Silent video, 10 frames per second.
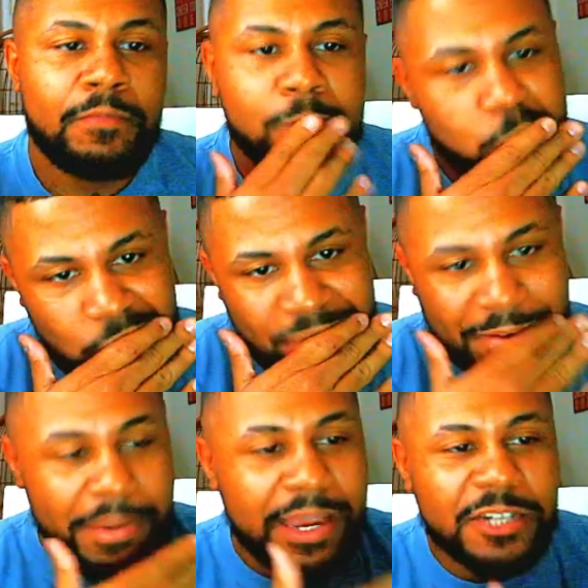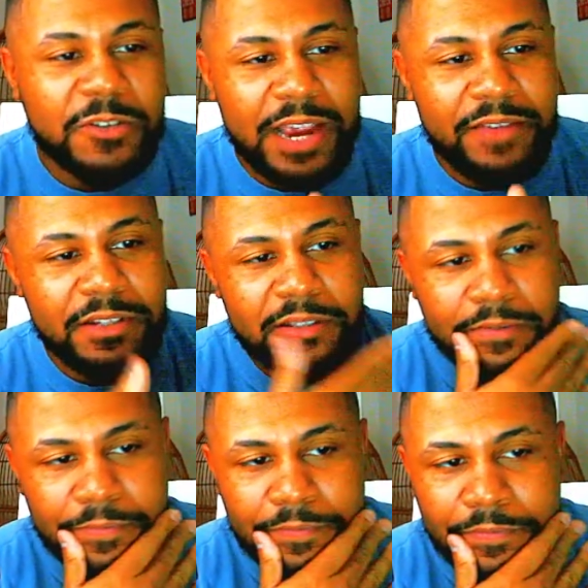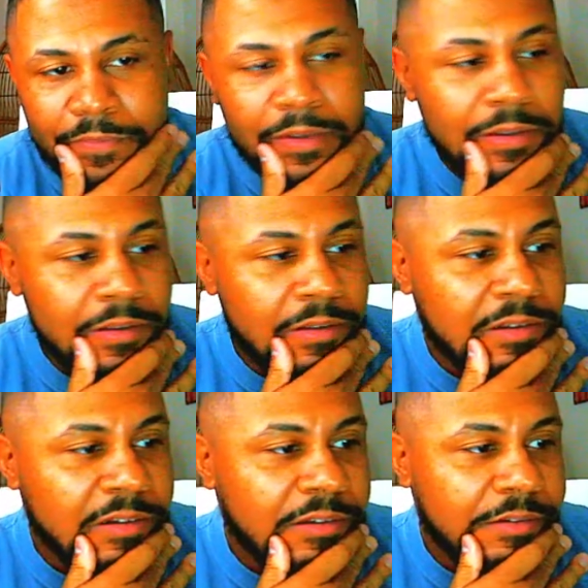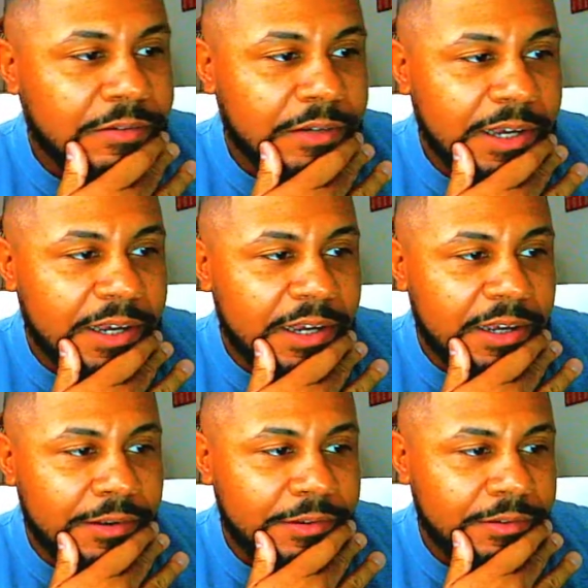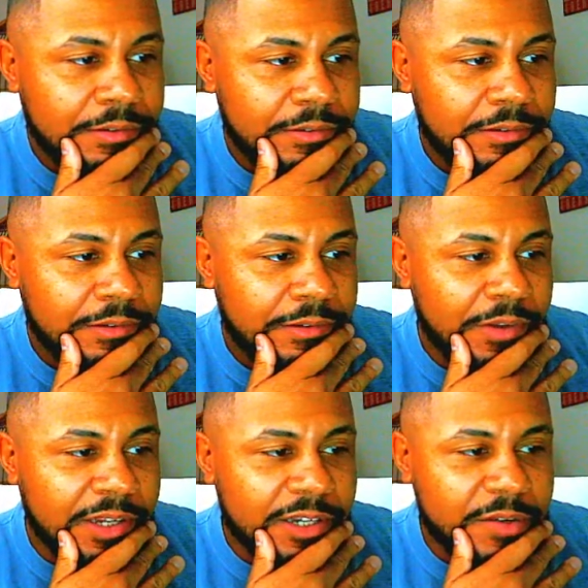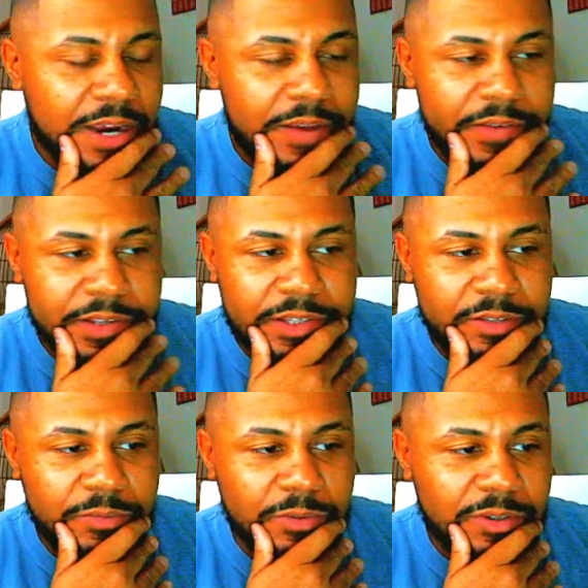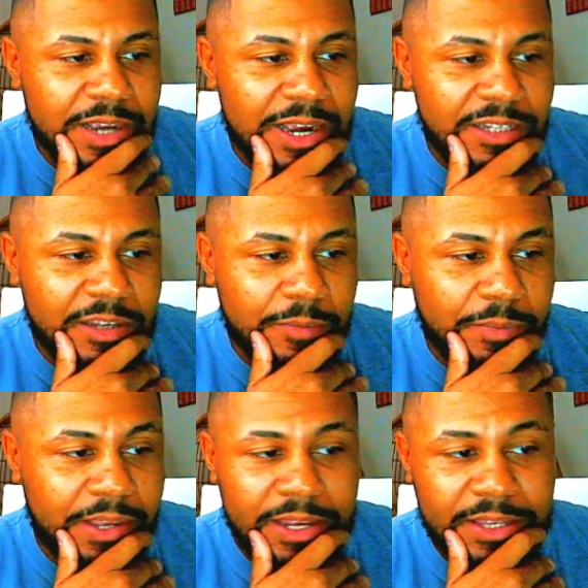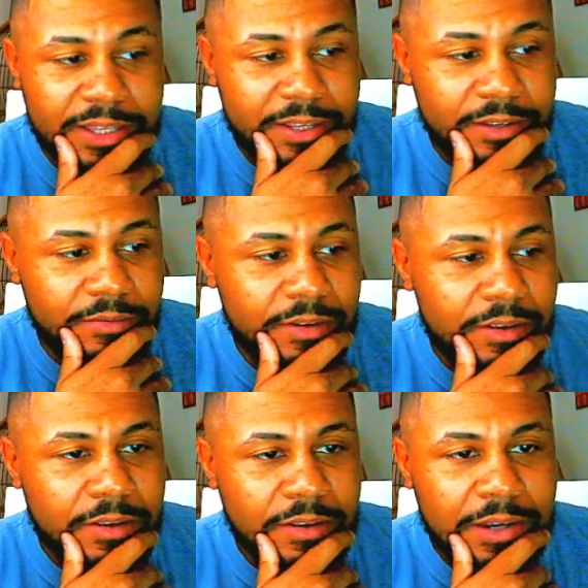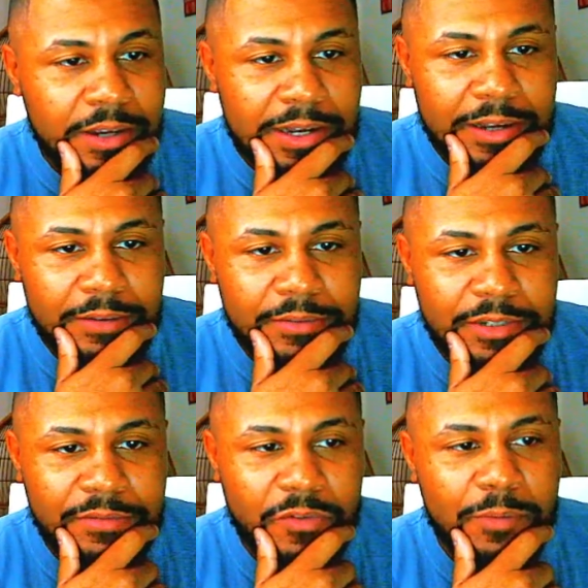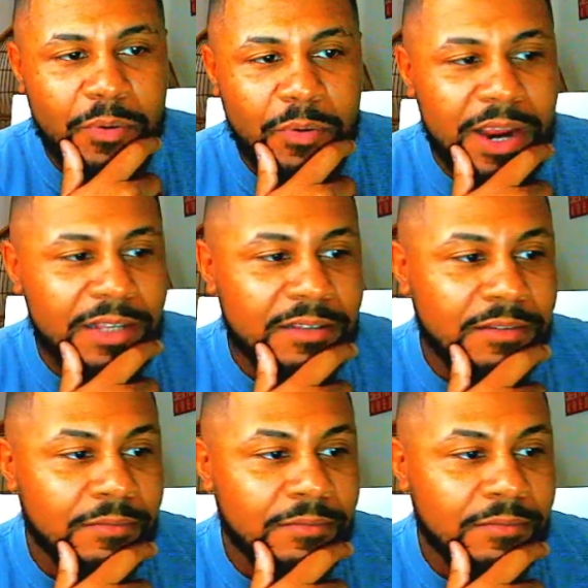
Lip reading: I mean, you got Travis. If you're looking at Travis, he's one of those guys that can play anything. Just for the price,